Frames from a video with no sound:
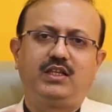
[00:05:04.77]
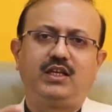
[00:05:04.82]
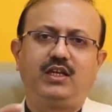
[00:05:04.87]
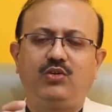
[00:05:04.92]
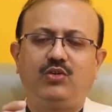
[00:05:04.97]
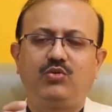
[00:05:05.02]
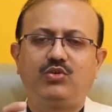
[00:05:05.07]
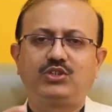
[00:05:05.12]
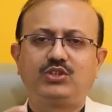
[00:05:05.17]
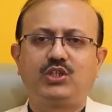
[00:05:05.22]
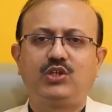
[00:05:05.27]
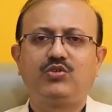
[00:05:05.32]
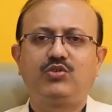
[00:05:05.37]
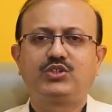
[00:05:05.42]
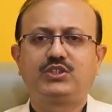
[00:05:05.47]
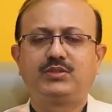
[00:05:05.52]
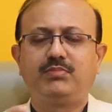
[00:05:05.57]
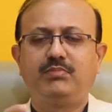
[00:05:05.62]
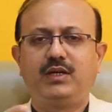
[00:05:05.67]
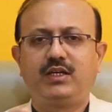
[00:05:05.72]
the nose
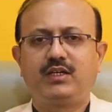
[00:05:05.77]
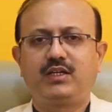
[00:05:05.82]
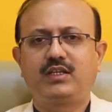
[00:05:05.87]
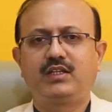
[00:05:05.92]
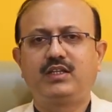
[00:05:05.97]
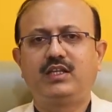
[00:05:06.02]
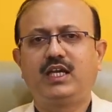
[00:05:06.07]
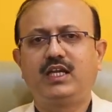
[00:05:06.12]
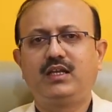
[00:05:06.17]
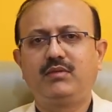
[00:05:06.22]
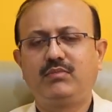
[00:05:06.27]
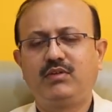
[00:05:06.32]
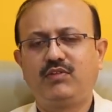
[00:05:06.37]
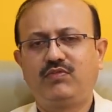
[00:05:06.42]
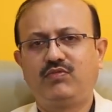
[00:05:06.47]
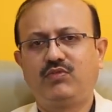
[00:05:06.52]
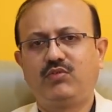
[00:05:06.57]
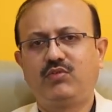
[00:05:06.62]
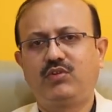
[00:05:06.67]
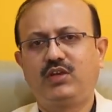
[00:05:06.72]
looks better than
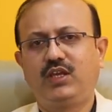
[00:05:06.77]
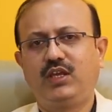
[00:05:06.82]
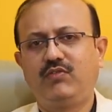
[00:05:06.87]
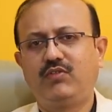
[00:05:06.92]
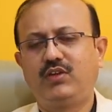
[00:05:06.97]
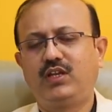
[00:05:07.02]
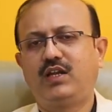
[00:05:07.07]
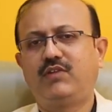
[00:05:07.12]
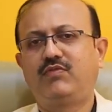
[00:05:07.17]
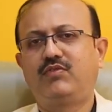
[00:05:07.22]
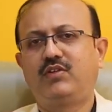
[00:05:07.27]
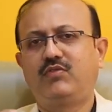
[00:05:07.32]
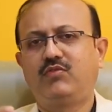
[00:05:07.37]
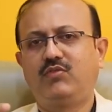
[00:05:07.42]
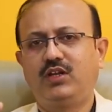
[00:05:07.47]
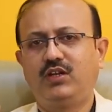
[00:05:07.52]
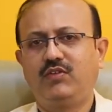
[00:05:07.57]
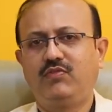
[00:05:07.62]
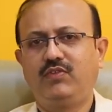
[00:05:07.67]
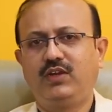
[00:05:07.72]
before even after
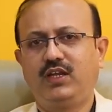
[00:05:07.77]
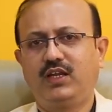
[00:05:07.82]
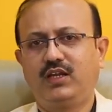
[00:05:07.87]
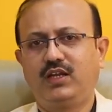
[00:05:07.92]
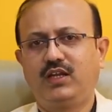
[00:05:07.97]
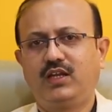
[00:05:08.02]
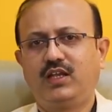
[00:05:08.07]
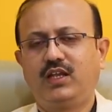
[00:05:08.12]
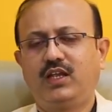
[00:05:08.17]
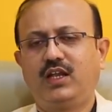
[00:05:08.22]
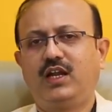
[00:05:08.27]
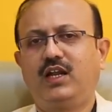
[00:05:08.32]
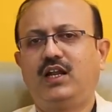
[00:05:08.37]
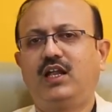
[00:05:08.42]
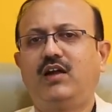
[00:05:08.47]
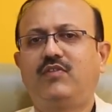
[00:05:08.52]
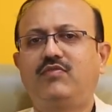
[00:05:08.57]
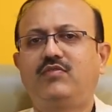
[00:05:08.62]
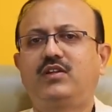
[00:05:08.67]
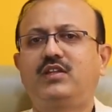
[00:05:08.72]
1 week. and
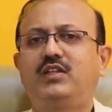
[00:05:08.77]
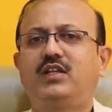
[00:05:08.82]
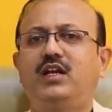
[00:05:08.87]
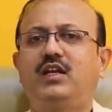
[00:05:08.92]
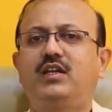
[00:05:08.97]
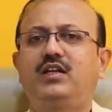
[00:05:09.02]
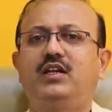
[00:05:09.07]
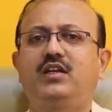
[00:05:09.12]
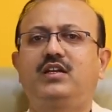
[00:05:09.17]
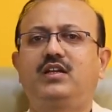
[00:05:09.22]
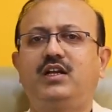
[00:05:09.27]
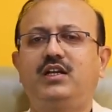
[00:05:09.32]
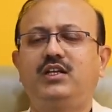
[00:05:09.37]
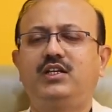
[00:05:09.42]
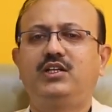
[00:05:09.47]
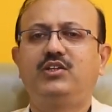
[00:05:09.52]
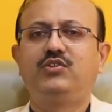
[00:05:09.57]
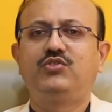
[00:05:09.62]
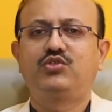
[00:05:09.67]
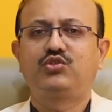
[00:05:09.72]
after that it
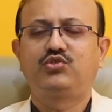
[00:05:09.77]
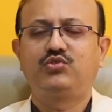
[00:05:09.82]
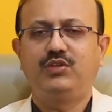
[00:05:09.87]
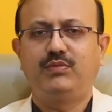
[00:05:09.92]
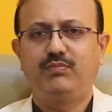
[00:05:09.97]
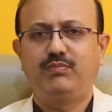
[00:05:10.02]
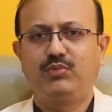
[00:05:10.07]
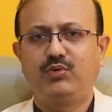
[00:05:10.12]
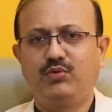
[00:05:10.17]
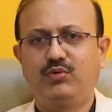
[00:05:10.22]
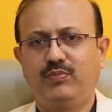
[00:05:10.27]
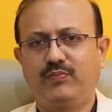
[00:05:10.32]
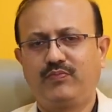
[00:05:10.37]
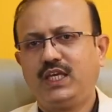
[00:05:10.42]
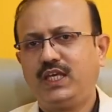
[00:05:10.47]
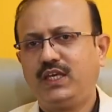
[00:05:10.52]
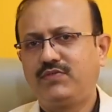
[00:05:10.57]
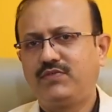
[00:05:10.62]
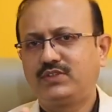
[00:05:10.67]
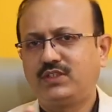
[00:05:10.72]
continues to improve.
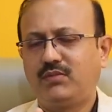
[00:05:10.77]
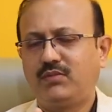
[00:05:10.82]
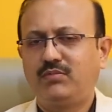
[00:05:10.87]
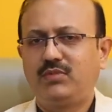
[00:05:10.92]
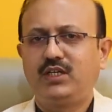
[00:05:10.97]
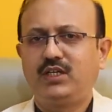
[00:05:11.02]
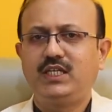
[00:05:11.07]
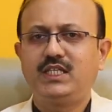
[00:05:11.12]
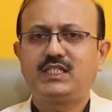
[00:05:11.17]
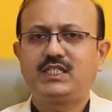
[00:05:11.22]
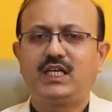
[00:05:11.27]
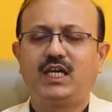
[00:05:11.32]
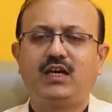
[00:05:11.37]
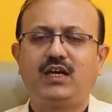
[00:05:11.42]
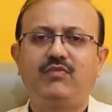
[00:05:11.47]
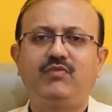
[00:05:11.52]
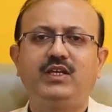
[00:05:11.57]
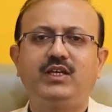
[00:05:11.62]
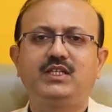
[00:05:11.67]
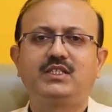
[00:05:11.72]
If somebody is
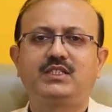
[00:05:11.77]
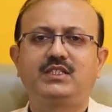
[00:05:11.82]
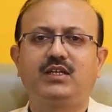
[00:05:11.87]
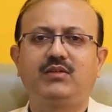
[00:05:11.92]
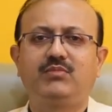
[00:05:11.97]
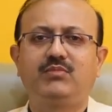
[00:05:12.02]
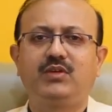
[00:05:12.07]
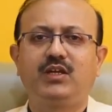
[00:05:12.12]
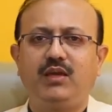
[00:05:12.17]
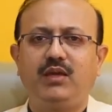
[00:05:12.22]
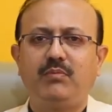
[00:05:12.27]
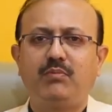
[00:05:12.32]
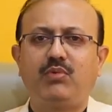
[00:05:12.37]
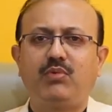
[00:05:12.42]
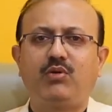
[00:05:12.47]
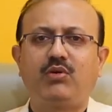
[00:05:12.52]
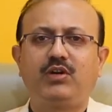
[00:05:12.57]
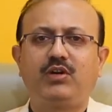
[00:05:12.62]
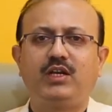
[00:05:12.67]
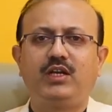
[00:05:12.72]
having some
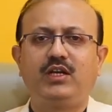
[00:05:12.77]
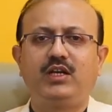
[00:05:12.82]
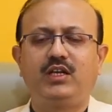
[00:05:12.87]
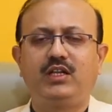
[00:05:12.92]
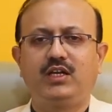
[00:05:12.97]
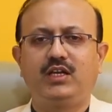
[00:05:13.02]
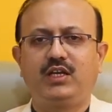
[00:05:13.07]
important